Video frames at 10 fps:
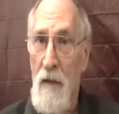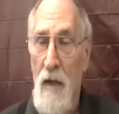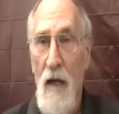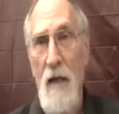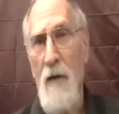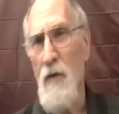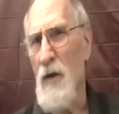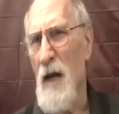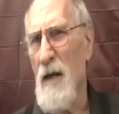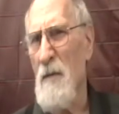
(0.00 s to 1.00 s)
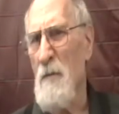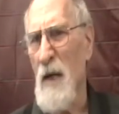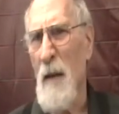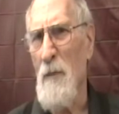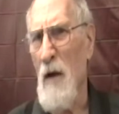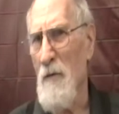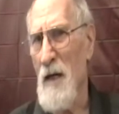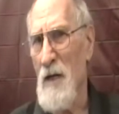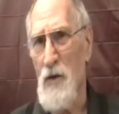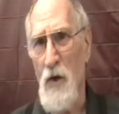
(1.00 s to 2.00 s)
and everything, but I'm not
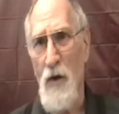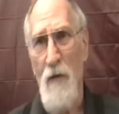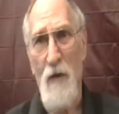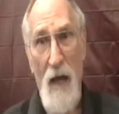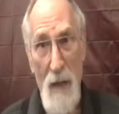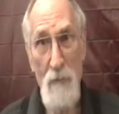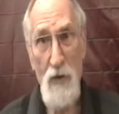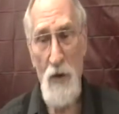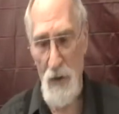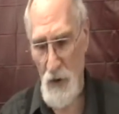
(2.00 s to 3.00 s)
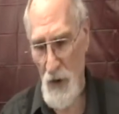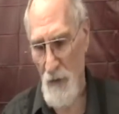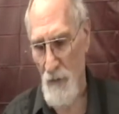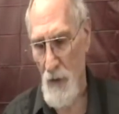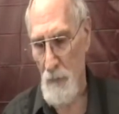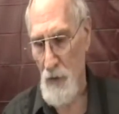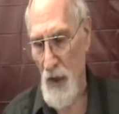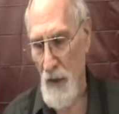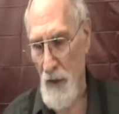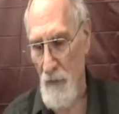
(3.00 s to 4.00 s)
really sure if it helps you achieve the
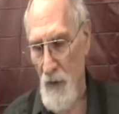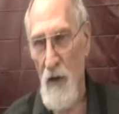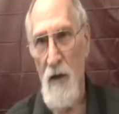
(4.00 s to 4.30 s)
objective